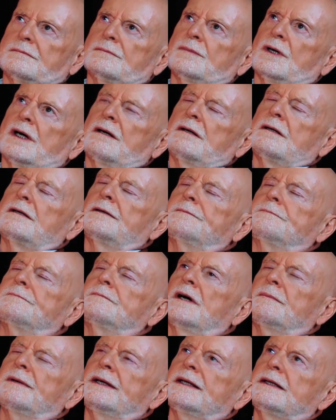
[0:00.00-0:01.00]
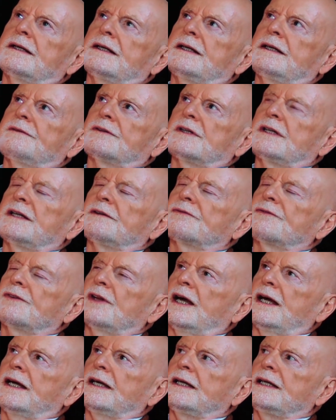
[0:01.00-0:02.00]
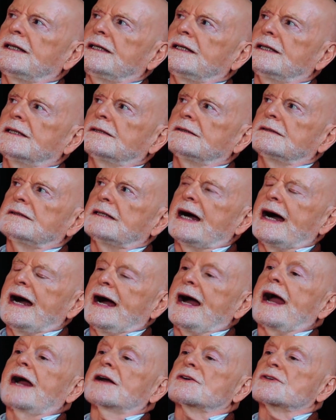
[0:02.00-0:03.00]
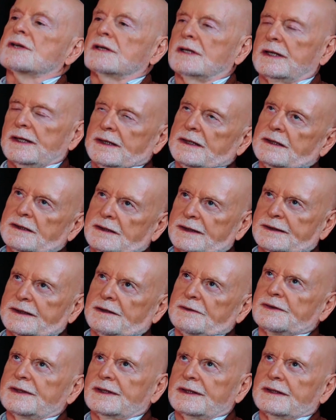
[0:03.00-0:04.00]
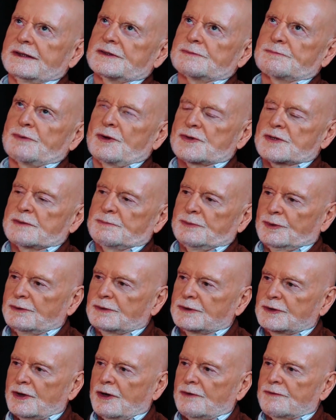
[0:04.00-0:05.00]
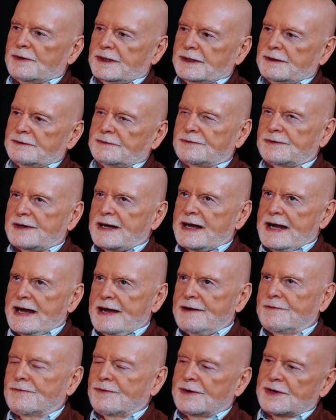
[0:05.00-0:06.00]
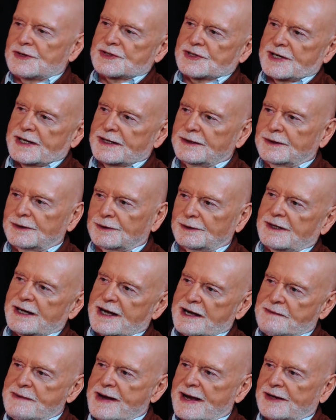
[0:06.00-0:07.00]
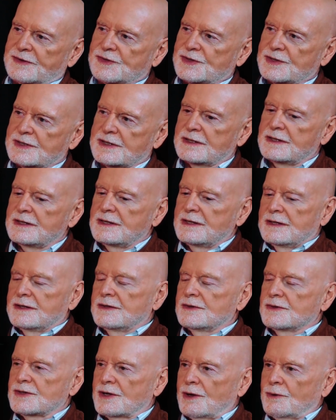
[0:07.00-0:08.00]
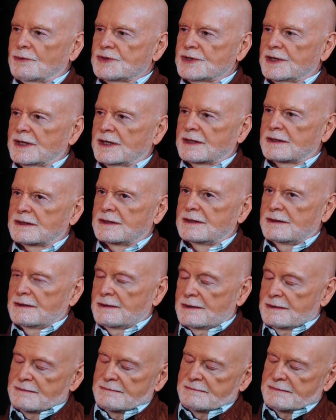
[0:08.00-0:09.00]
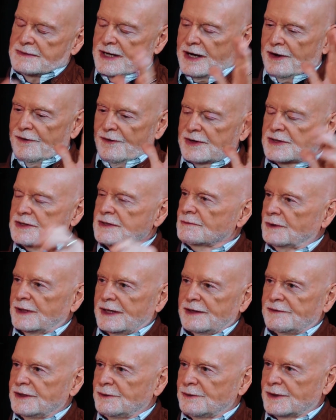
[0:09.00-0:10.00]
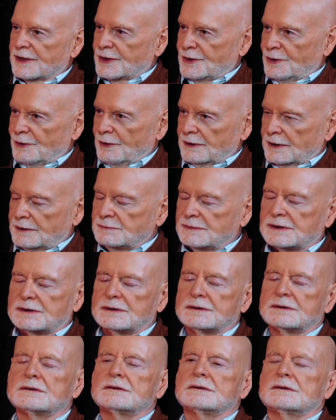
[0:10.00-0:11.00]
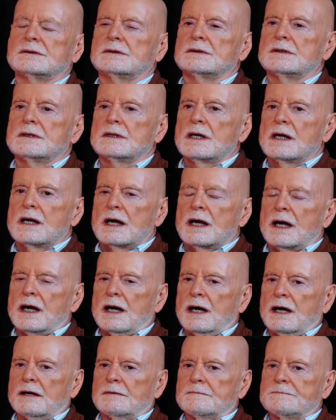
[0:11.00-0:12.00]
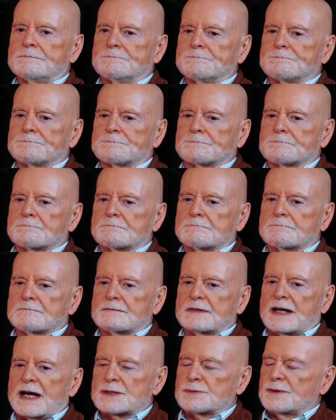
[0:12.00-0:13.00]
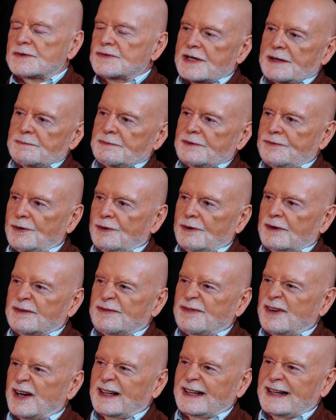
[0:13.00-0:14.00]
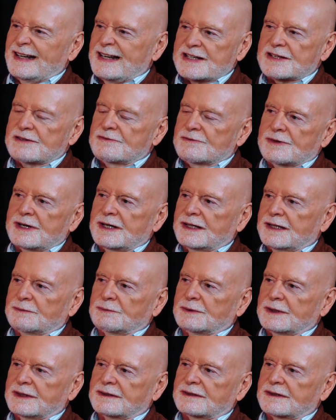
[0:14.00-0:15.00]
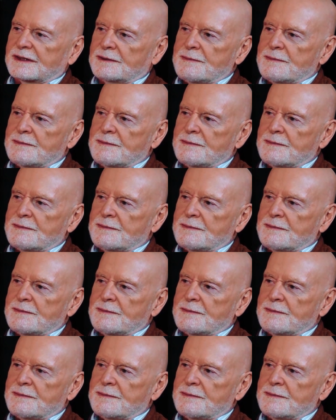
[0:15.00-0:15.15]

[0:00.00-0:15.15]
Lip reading: Well, I mean, even if they actually, I don't think it's possible, got rid of every single Hamas soldier, terrorist, whatever you want to call them, as we've said before, the fight isn't really with